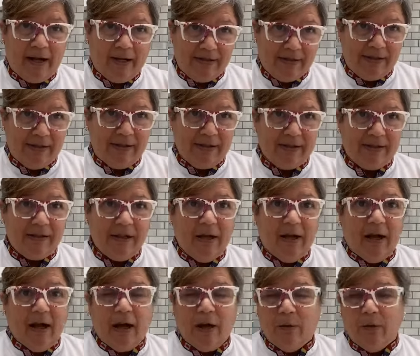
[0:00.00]
ICES
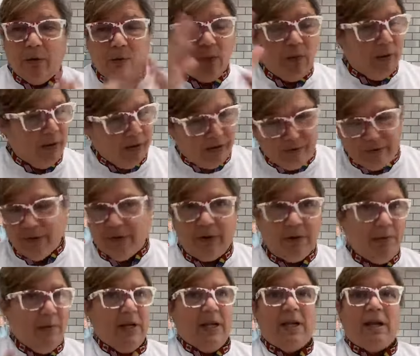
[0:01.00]
our wonderful
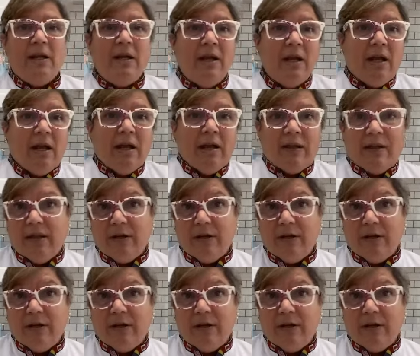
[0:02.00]
committee.